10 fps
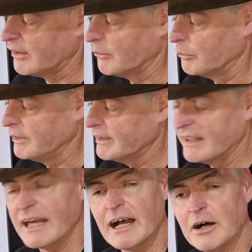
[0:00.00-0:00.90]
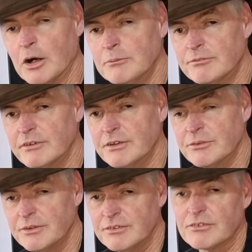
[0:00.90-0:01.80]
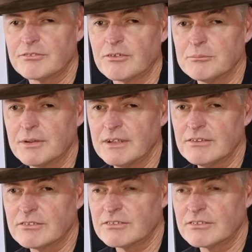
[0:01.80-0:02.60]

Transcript: with that hopeful noise from the disk